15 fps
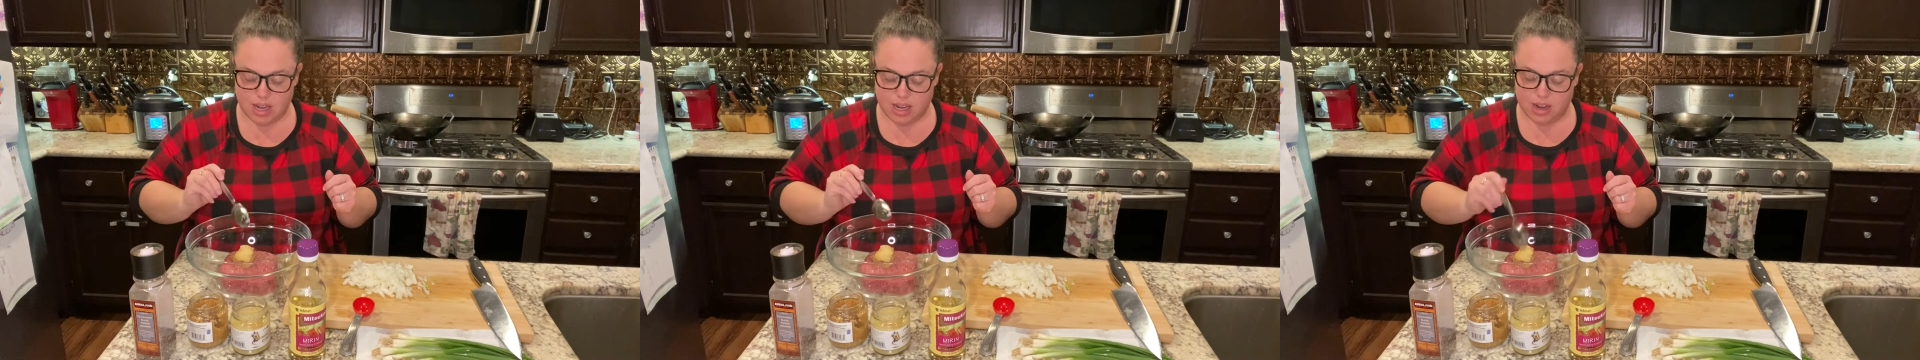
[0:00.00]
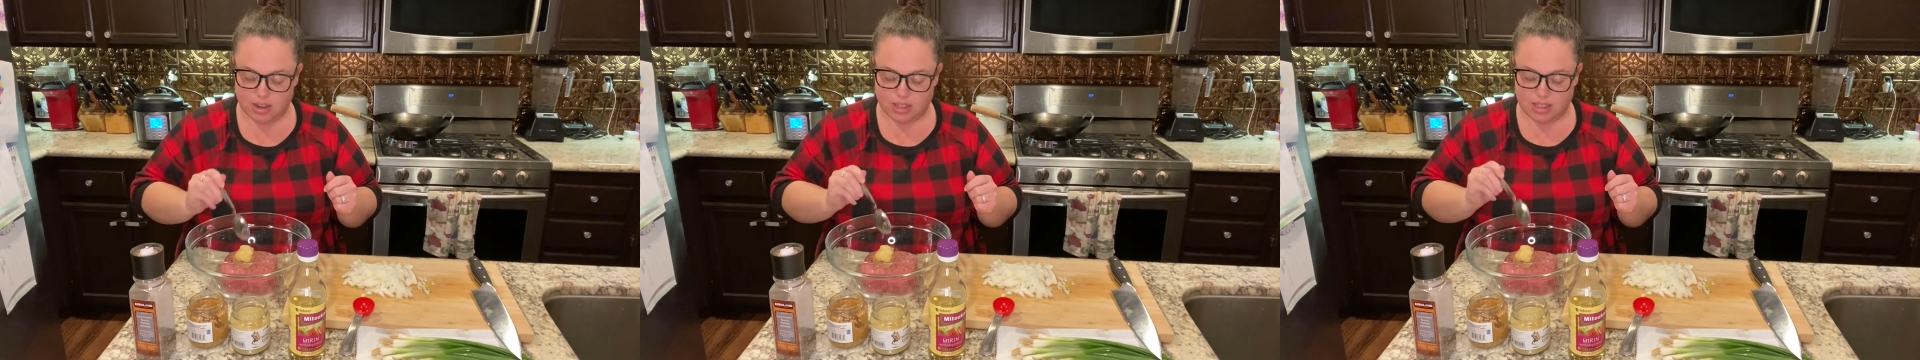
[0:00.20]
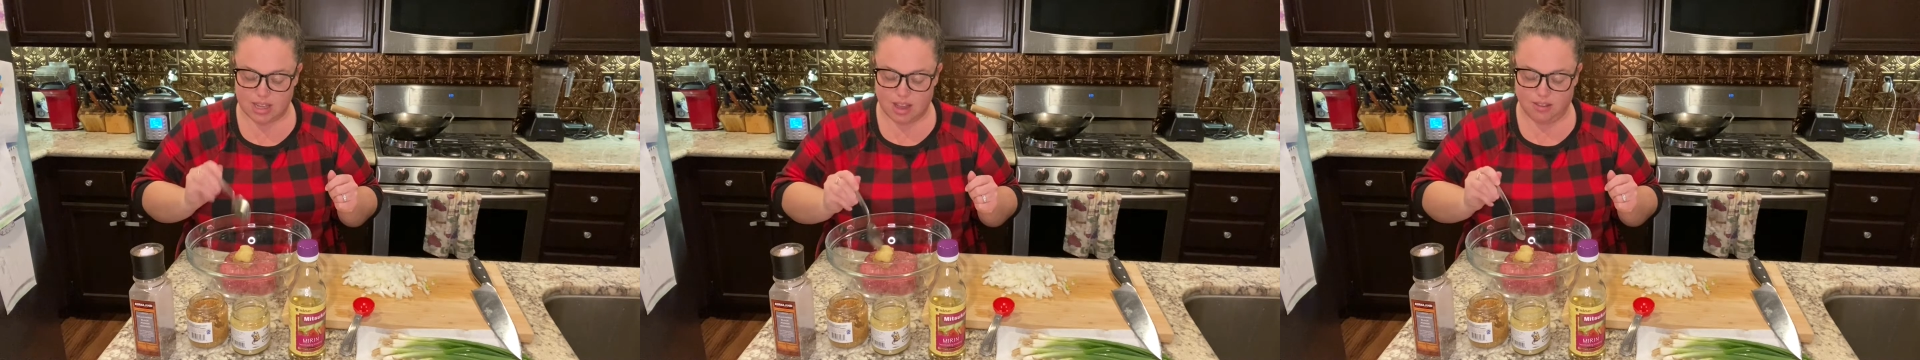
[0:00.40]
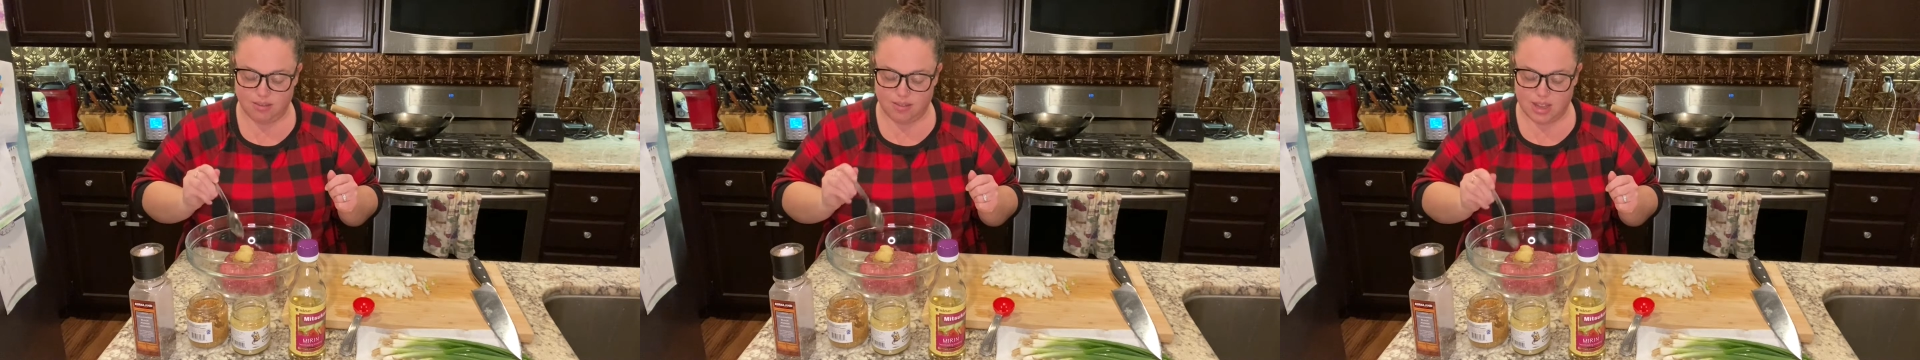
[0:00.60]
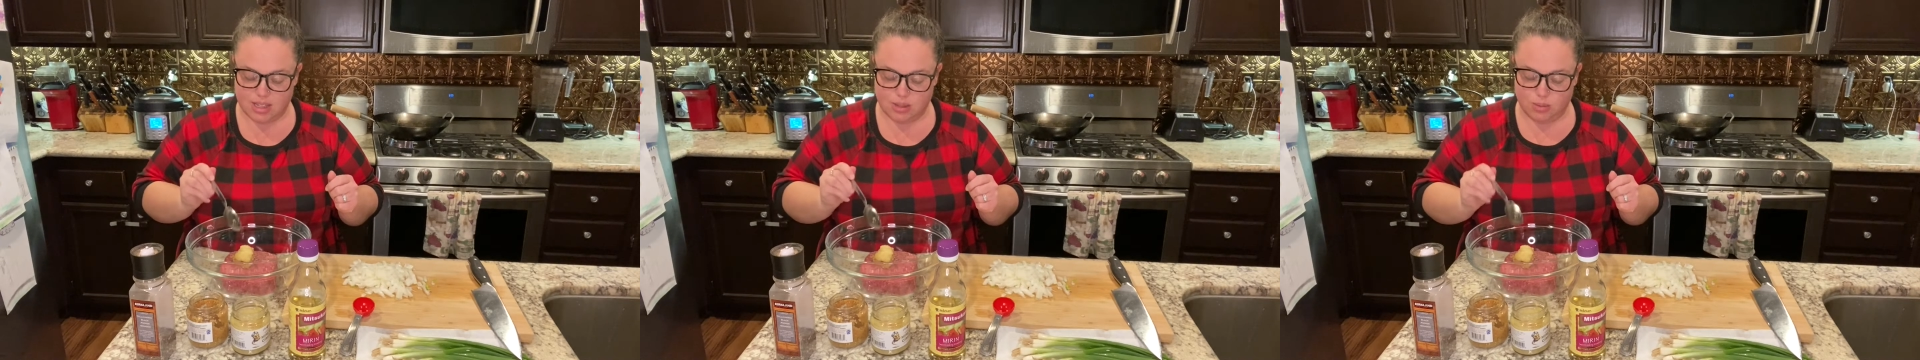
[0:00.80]
yourself
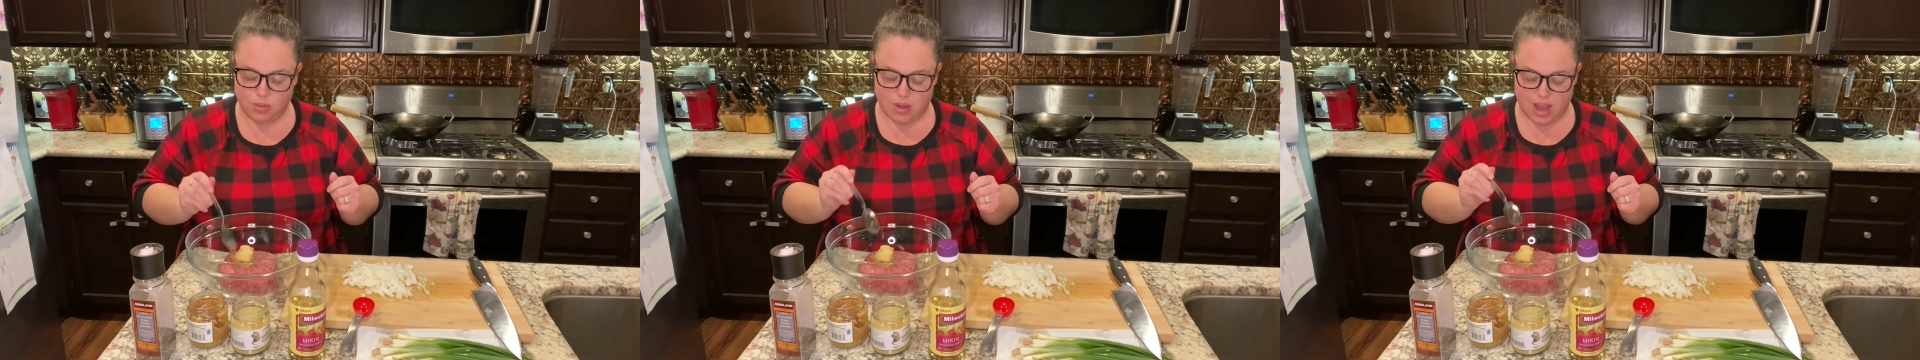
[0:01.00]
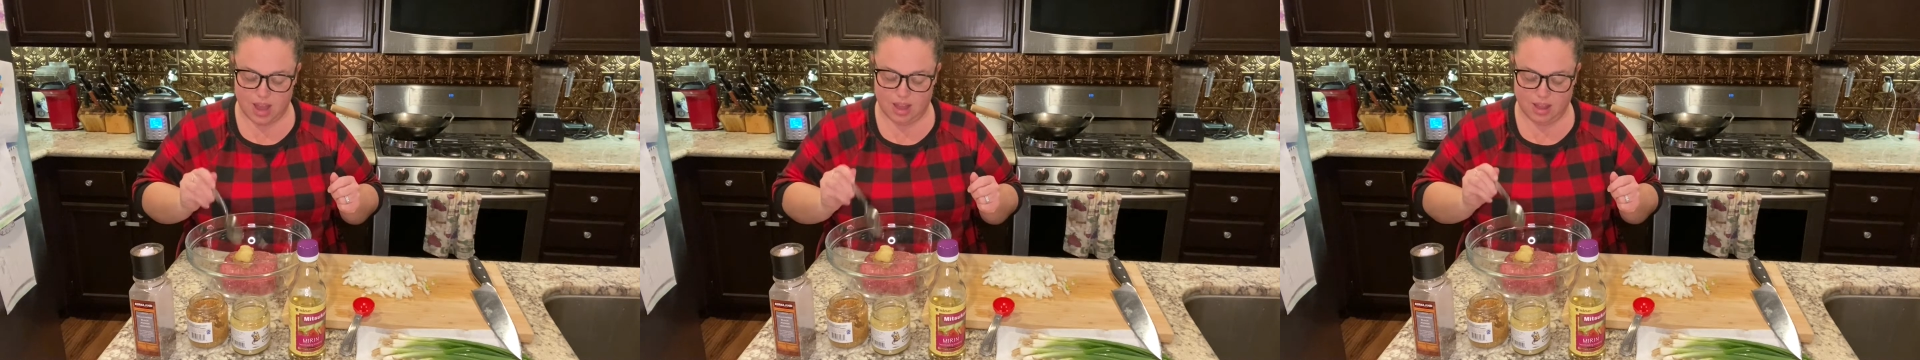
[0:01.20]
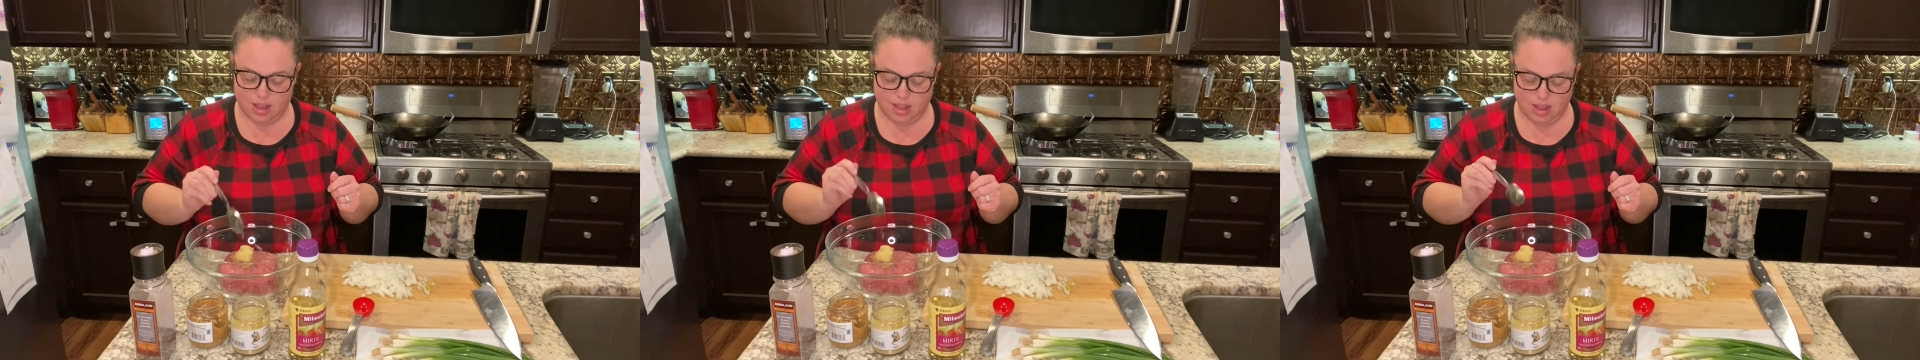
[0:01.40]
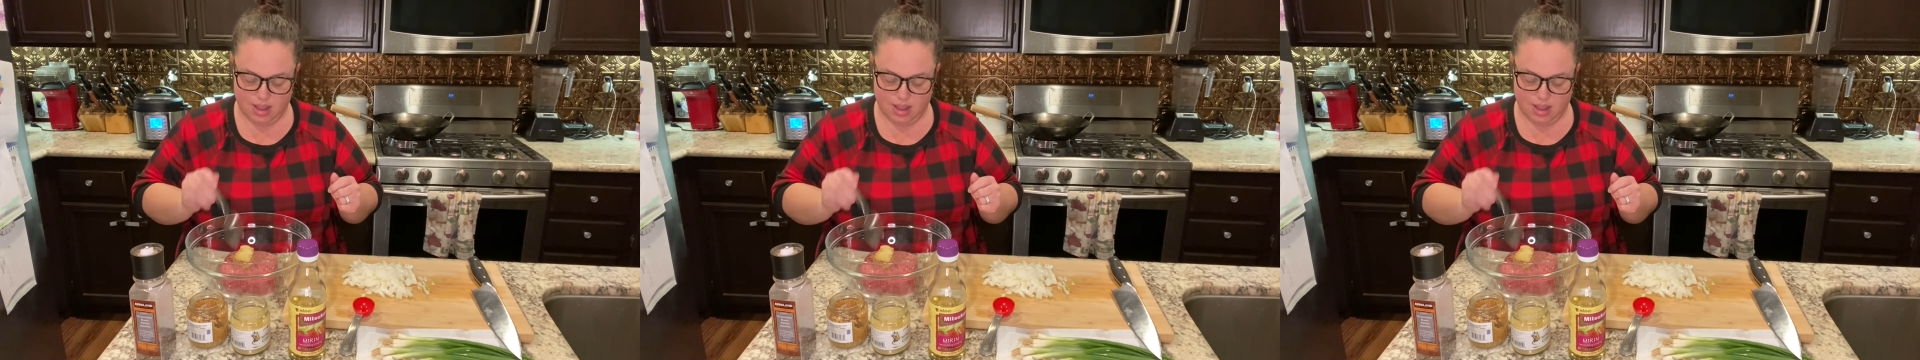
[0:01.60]
as well.